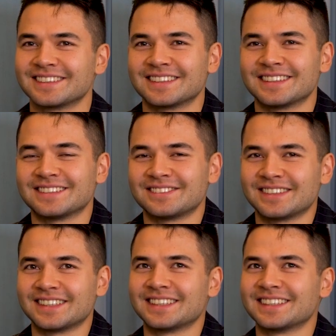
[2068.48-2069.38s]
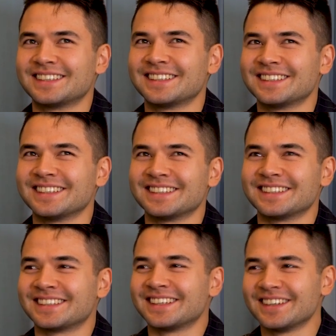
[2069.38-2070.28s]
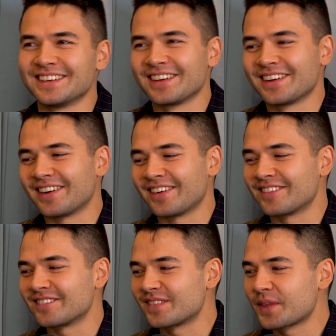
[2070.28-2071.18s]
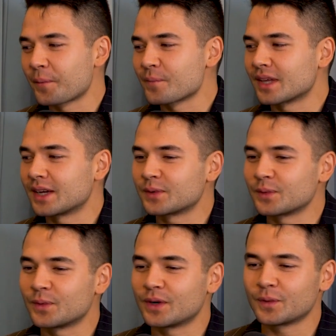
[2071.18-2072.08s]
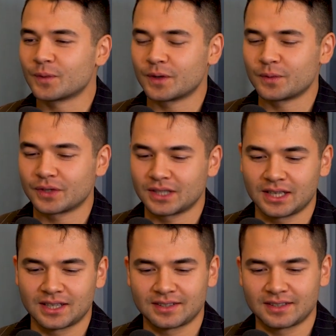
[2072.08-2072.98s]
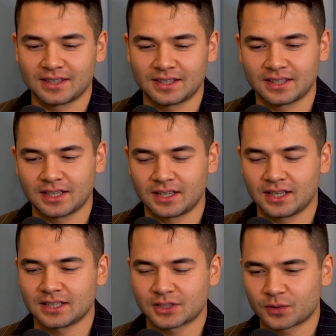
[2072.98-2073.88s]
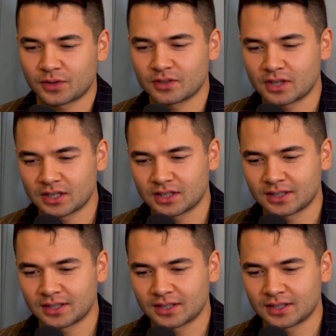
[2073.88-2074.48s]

That's funny. And what about can I ask around like